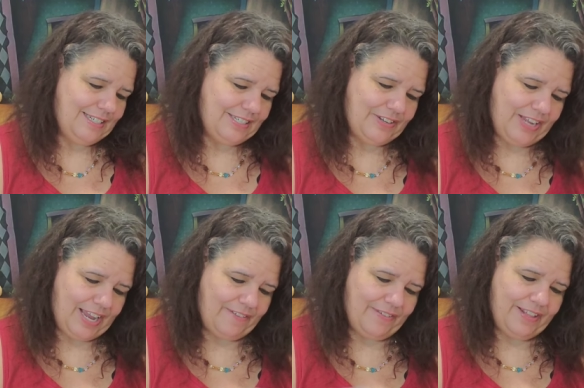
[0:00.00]
So
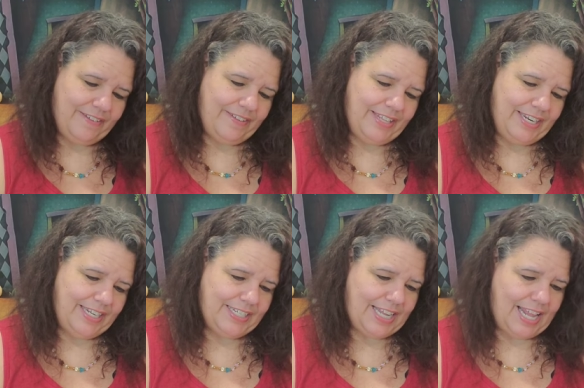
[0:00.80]
yeah, really, really
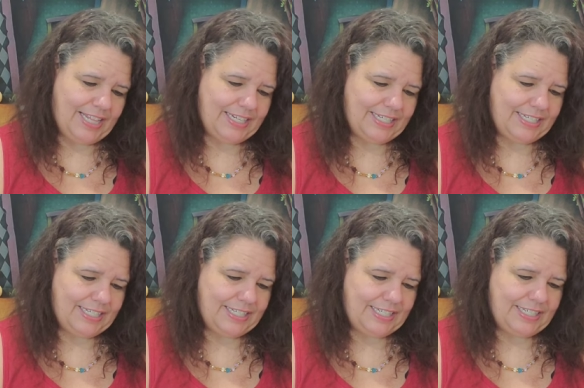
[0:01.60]
nice
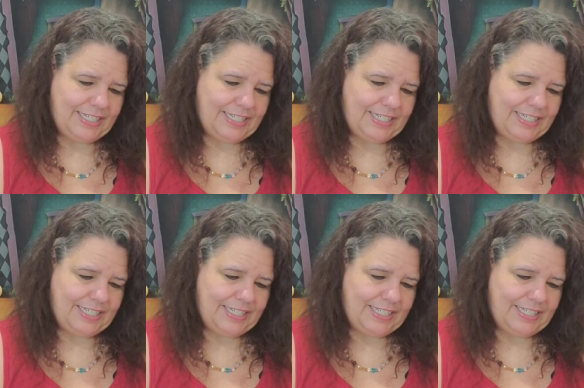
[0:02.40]
colors.